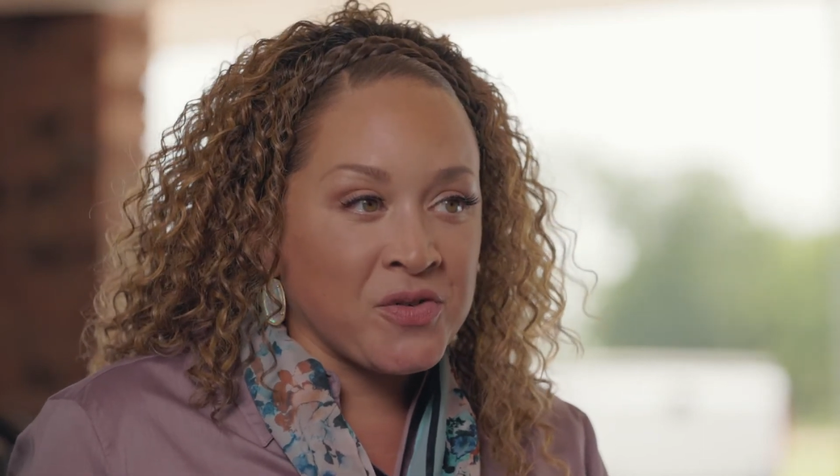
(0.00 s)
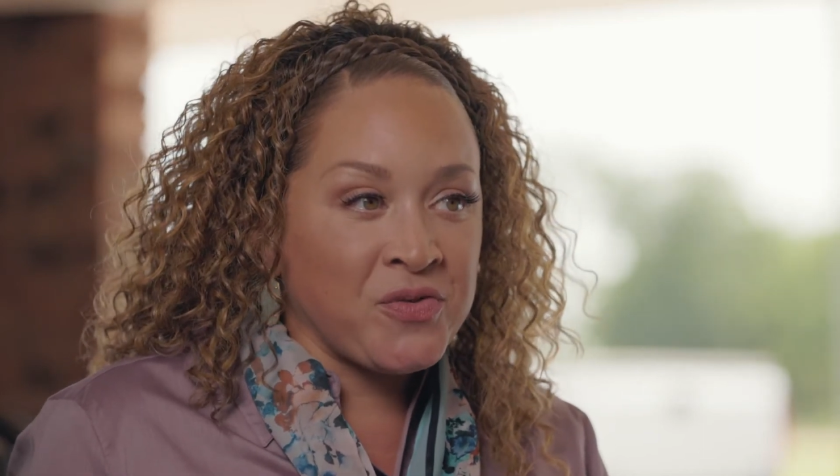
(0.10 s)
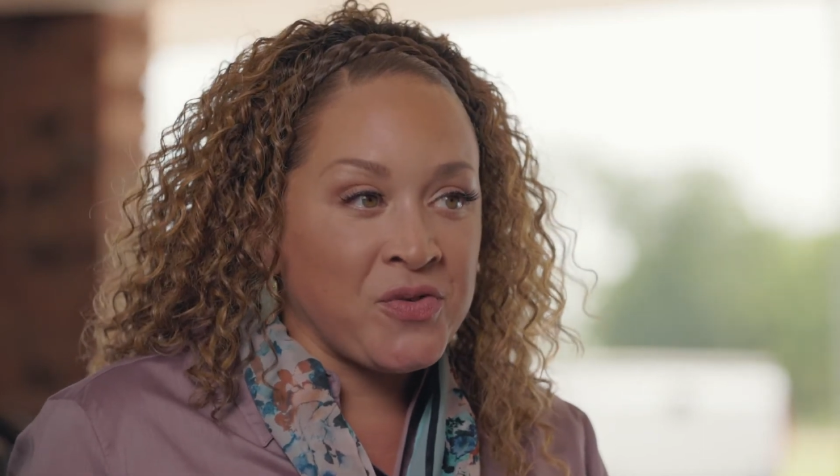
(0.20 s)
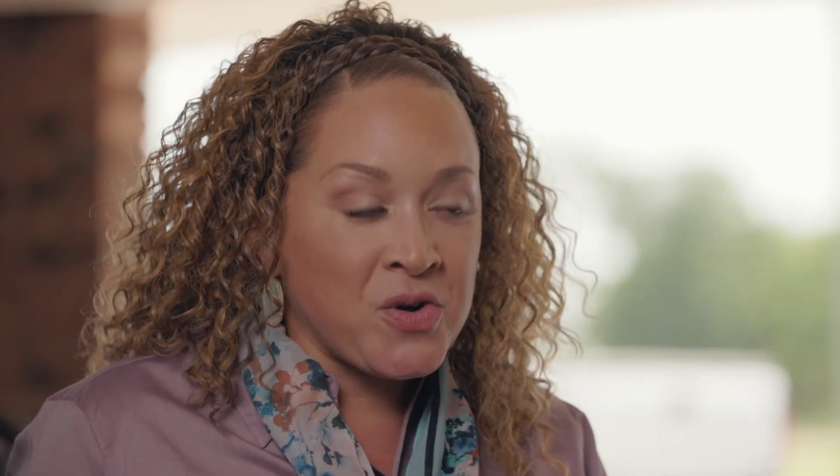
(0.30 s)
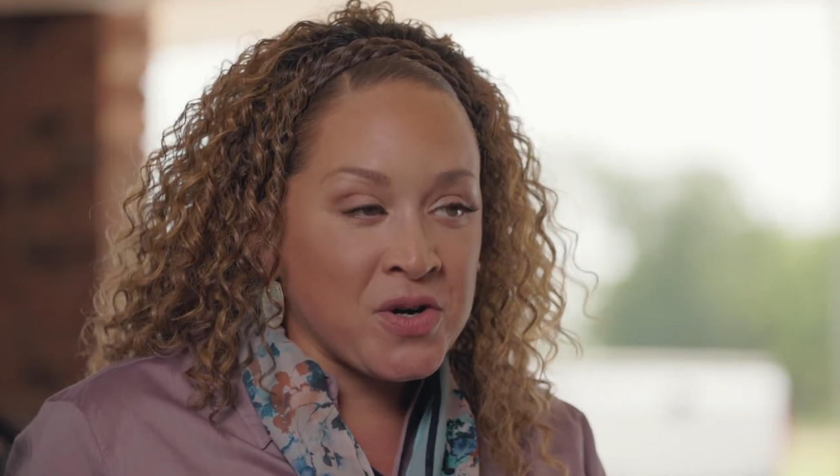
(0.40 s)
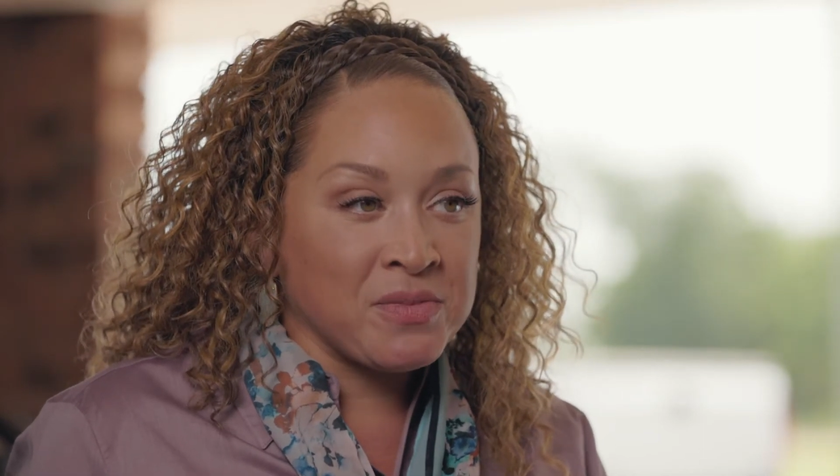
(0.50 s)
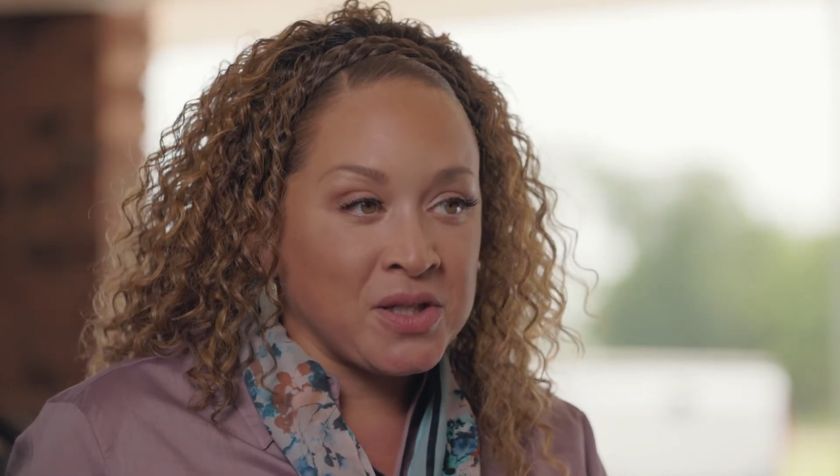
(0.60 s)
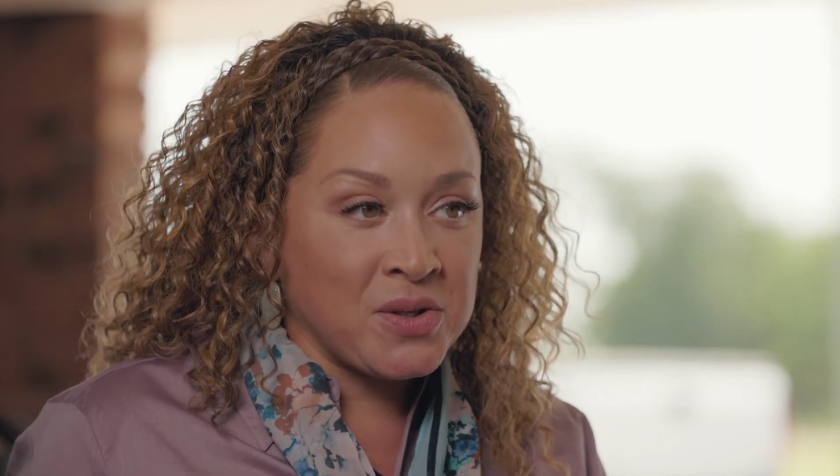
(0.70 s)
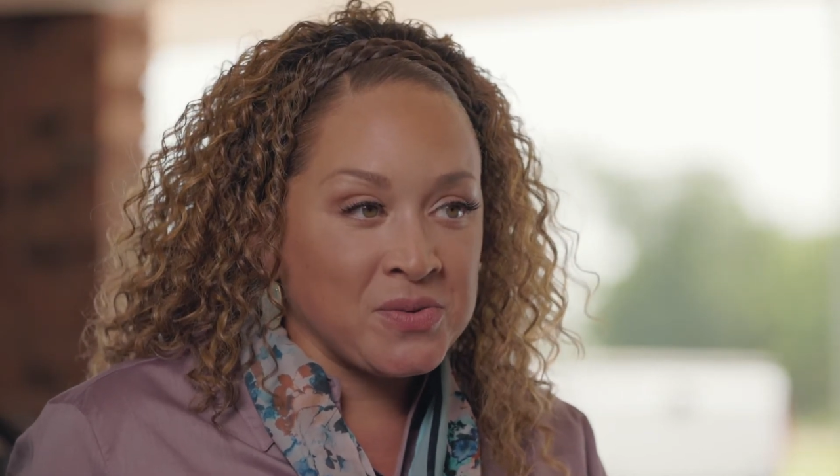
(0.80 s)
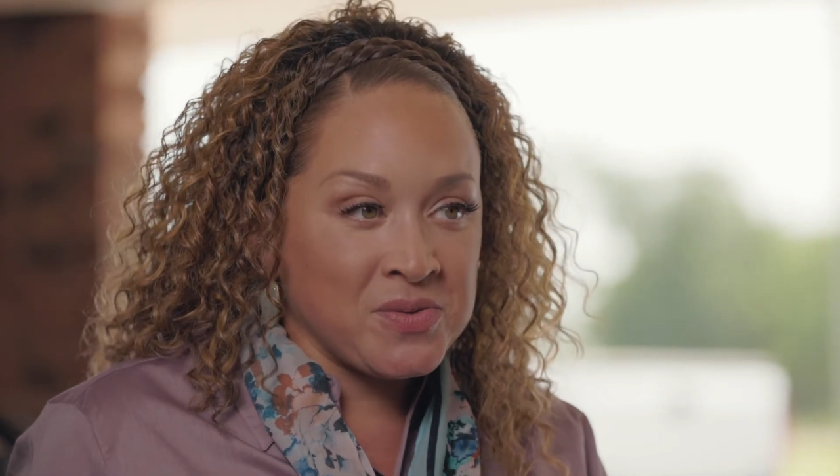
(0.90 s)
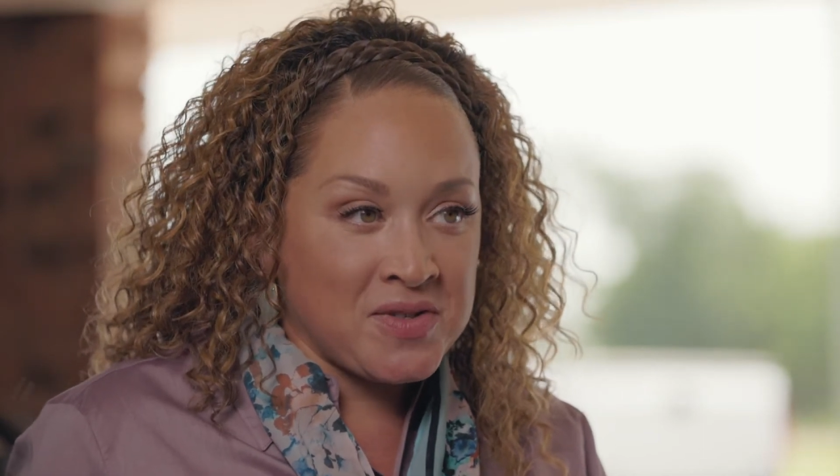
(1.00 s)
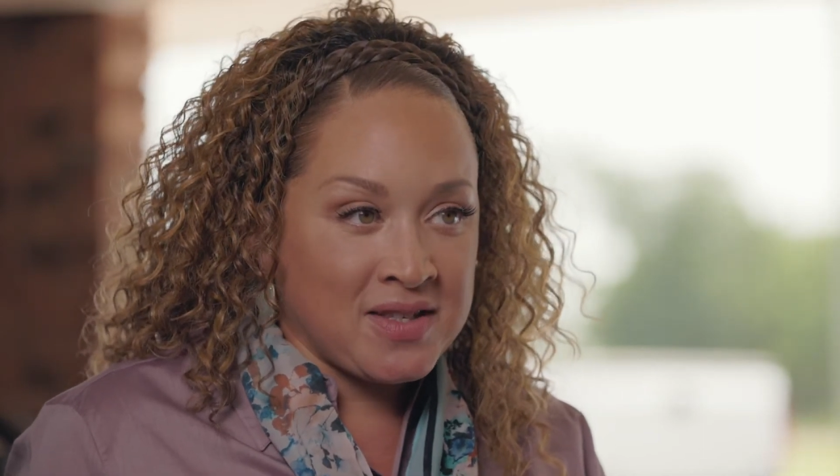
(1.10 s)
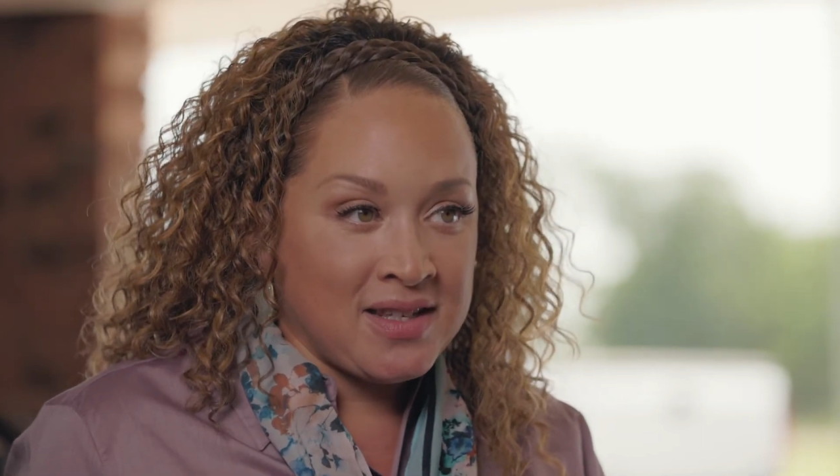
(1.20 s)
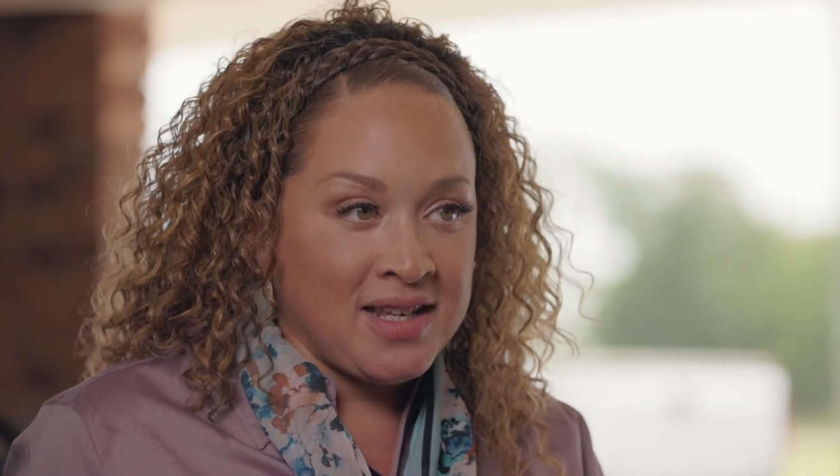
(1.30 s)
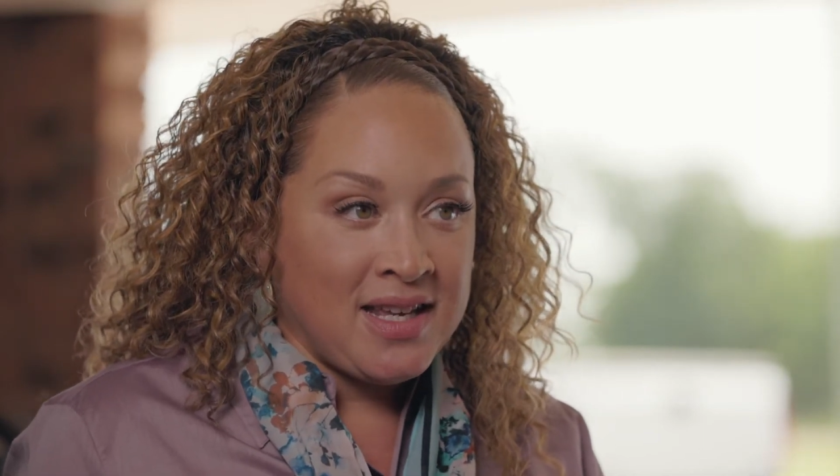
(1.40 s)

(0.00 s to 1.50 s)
to farm loans